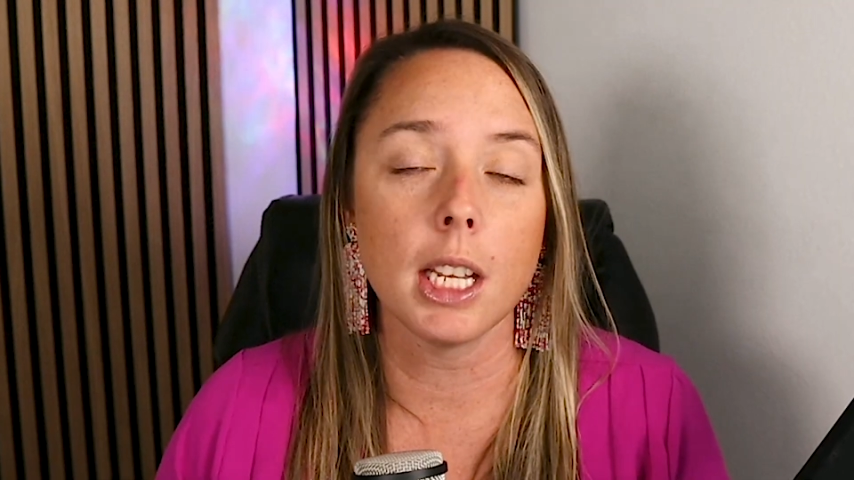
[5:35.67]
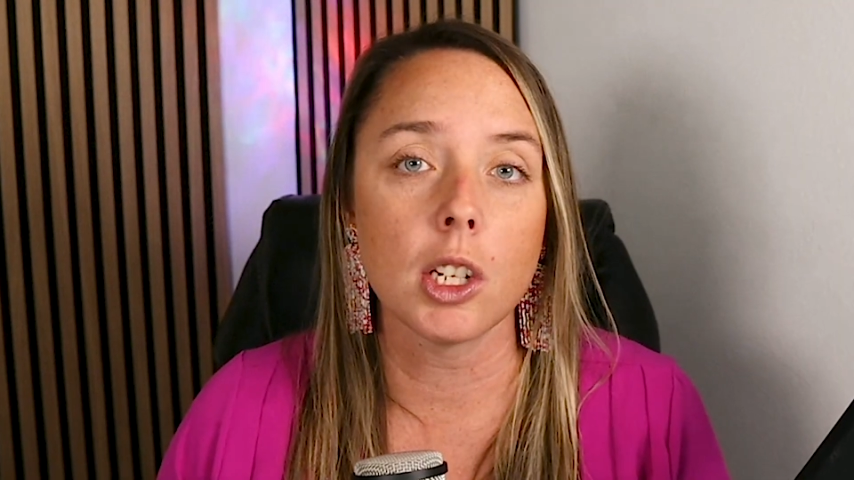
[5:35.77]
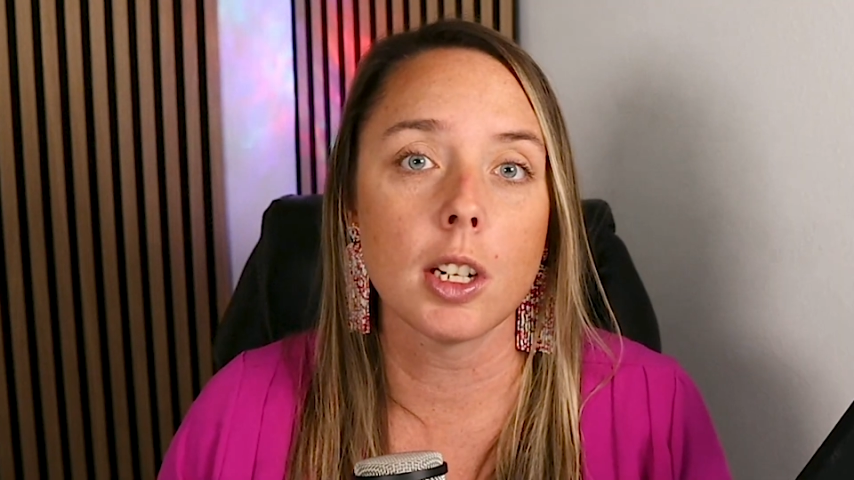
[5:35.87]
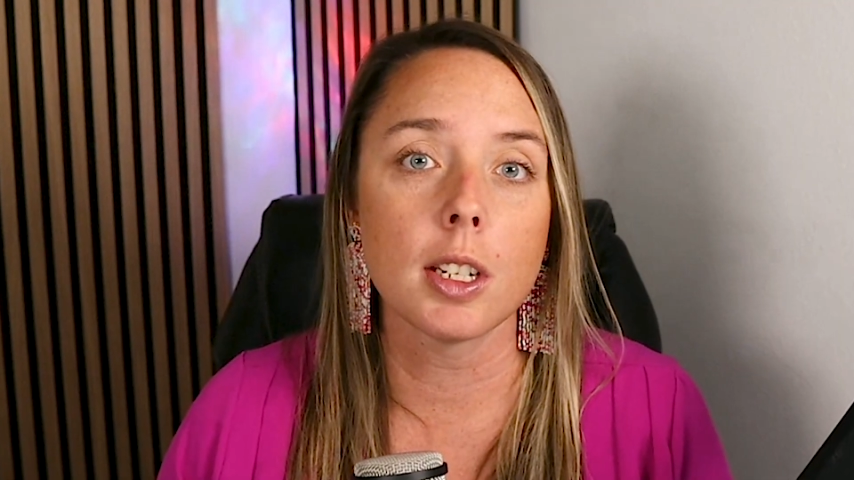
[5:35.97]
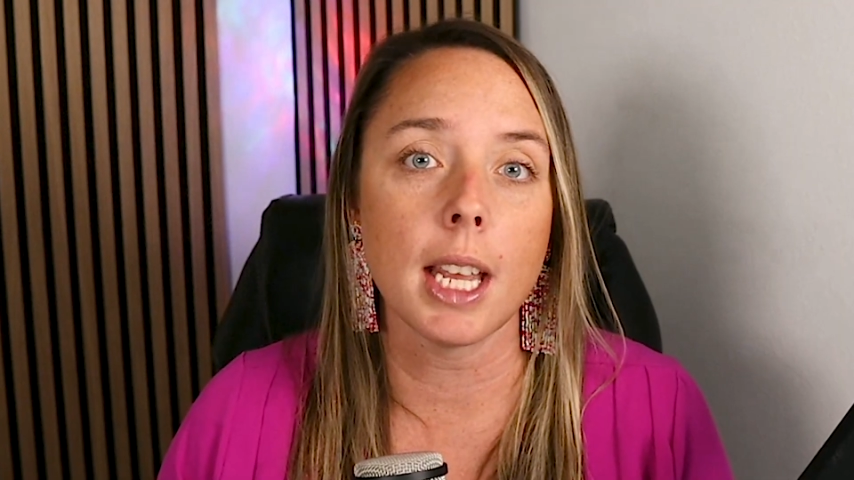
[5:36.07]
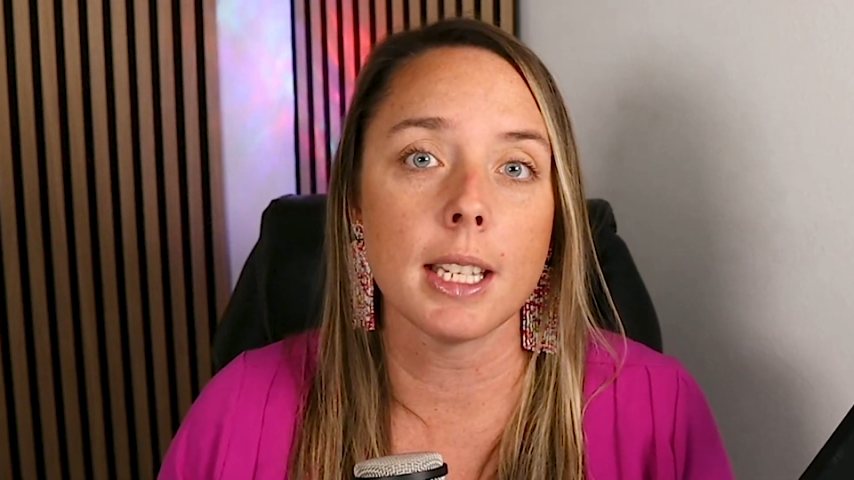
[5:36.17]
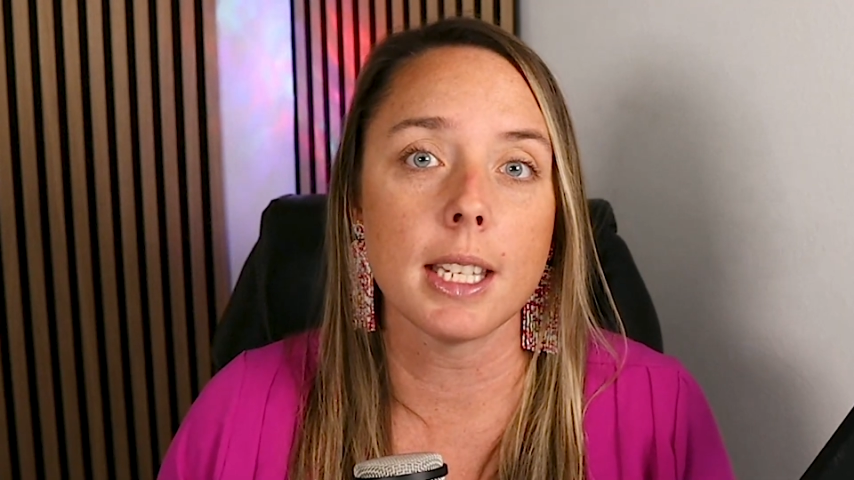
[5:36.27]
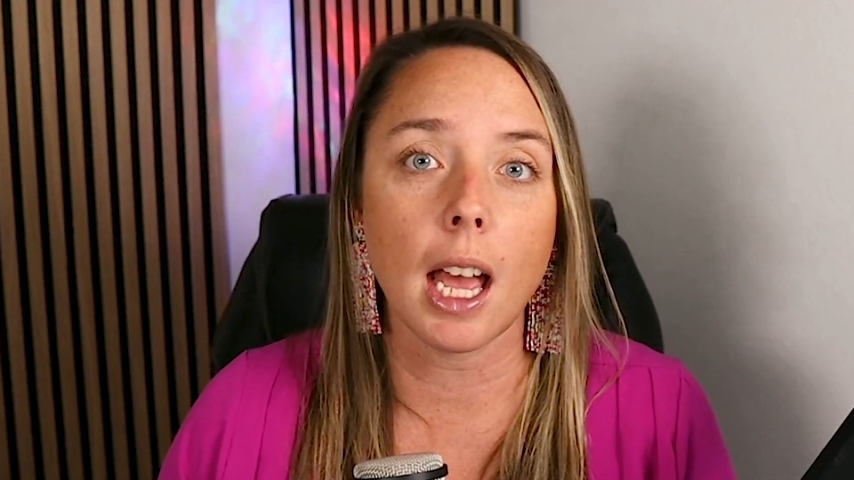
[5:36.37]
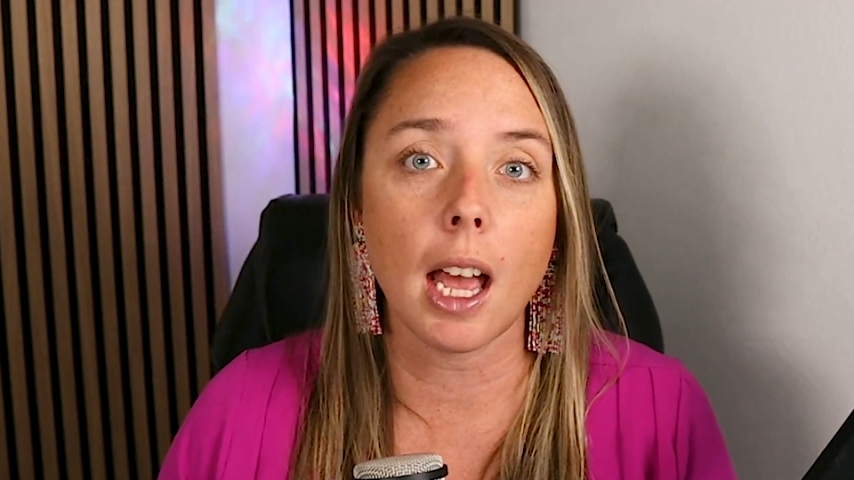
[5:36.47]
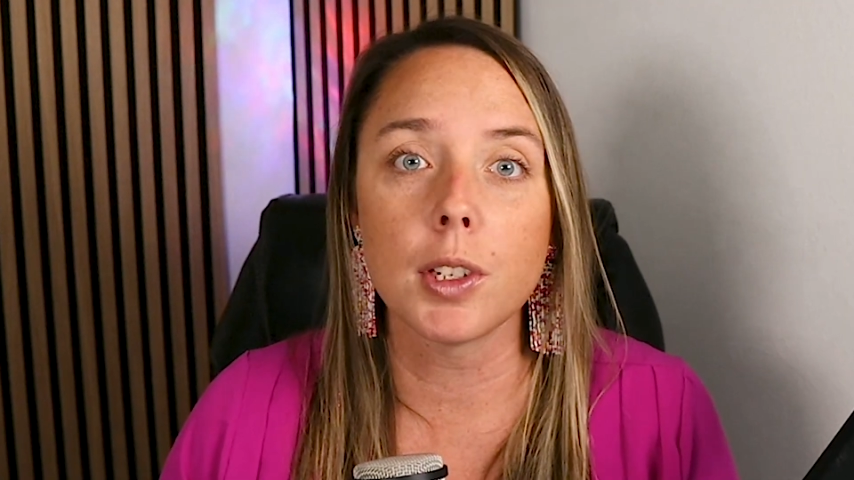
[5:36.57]
are the teachers
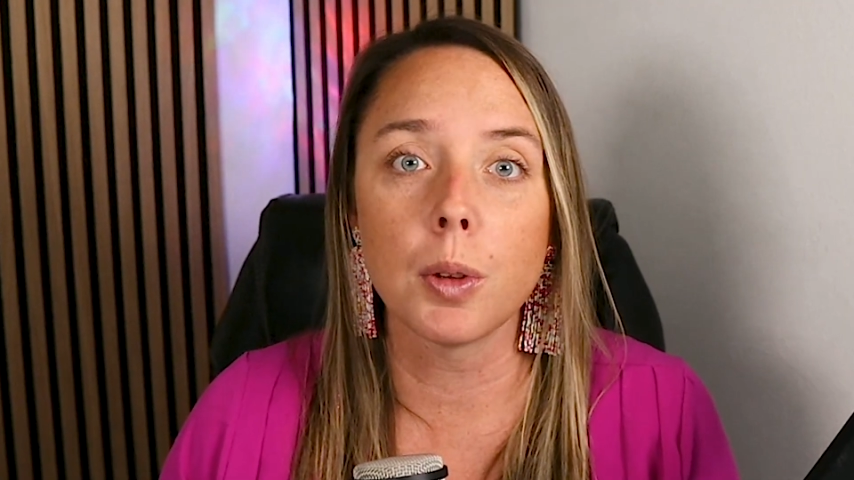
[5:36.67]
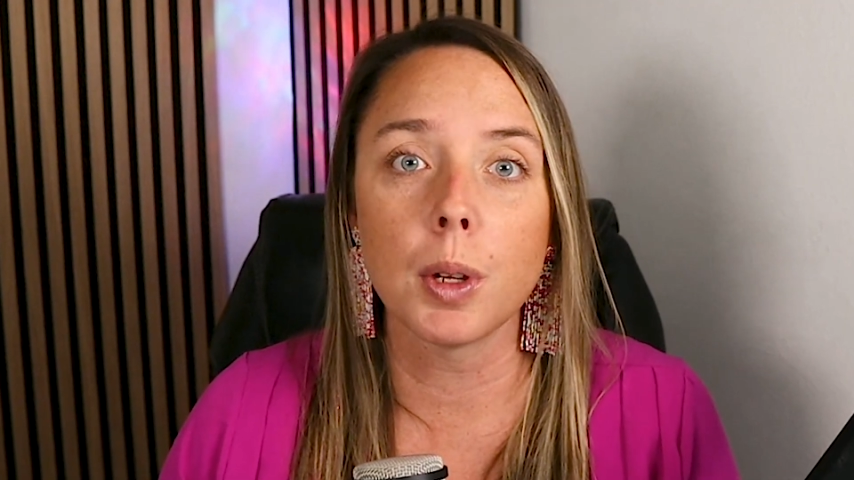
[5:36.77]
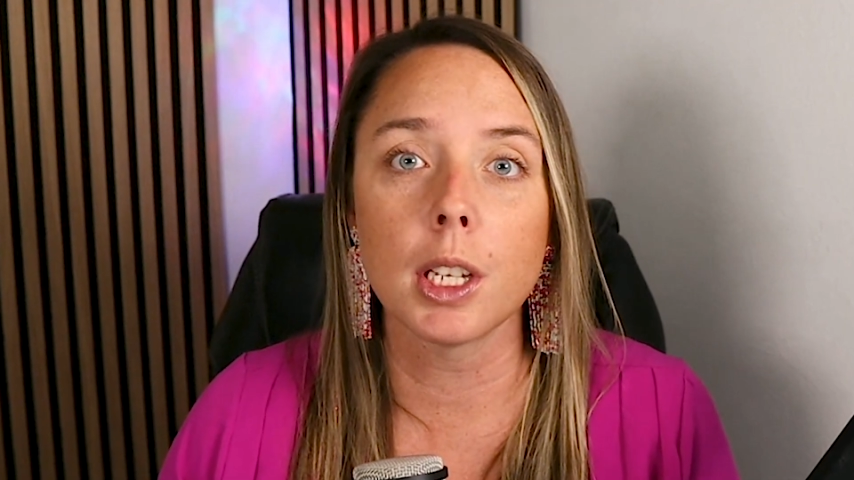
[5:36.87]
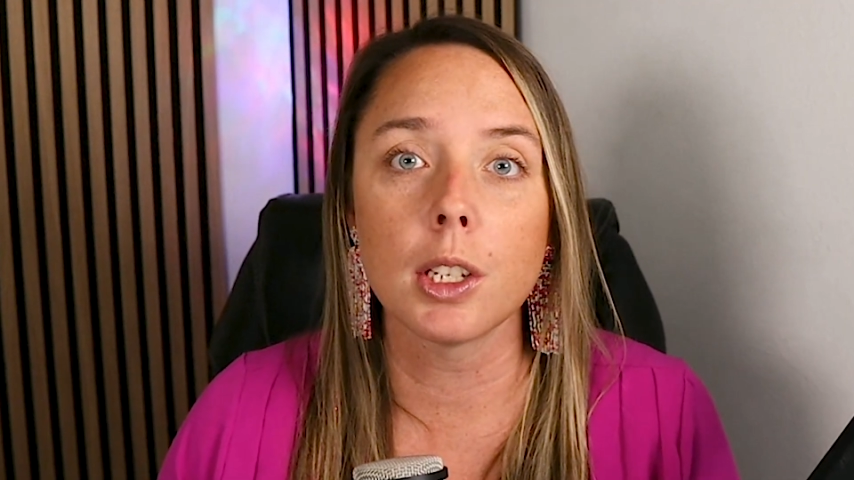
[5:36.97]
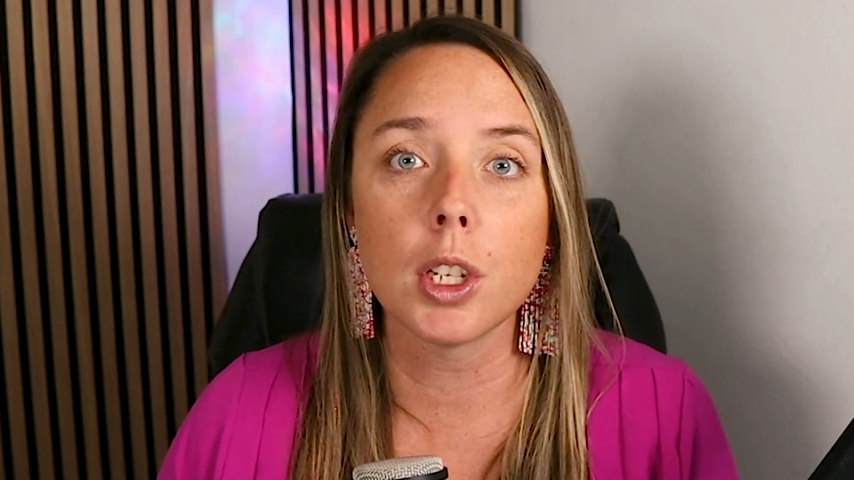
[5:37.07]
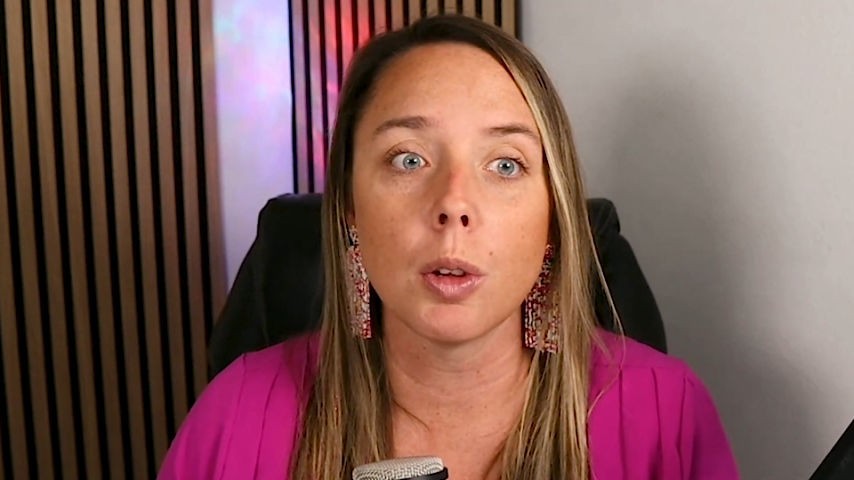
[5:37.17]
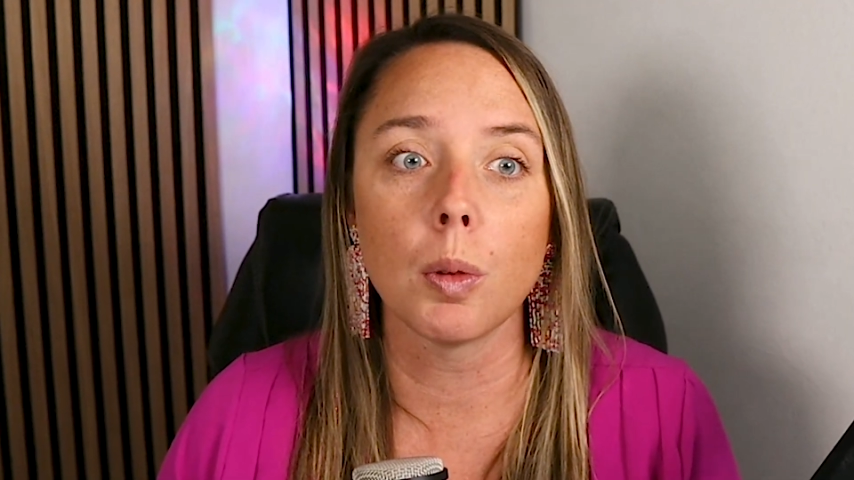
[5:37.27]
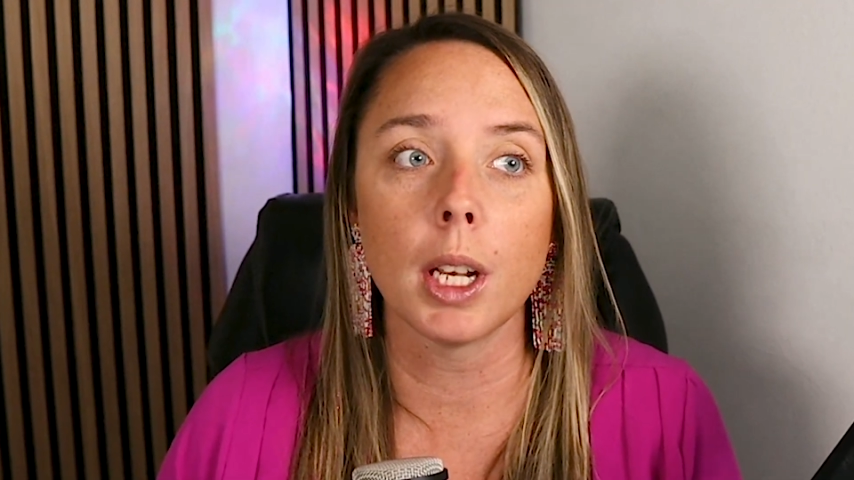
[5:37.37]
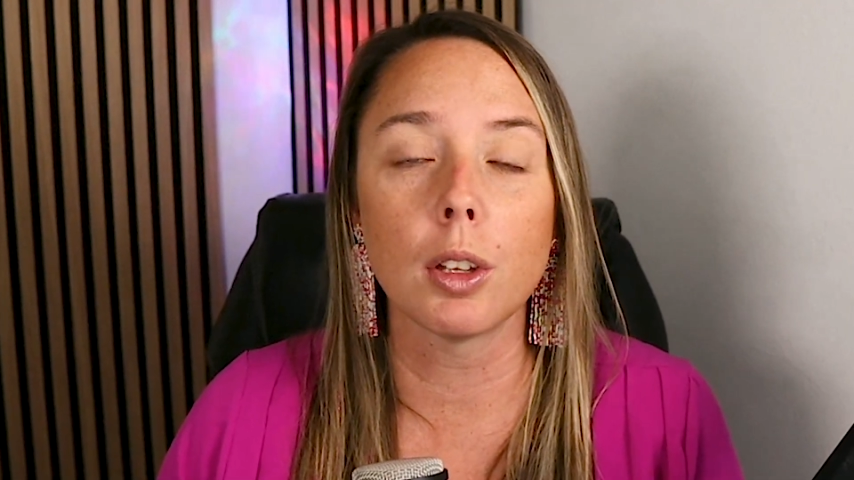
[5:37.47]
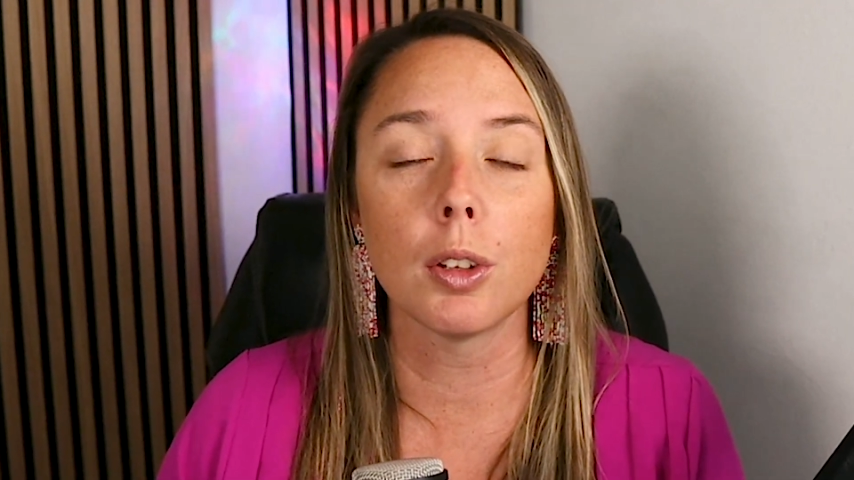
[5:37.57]
and staff doing to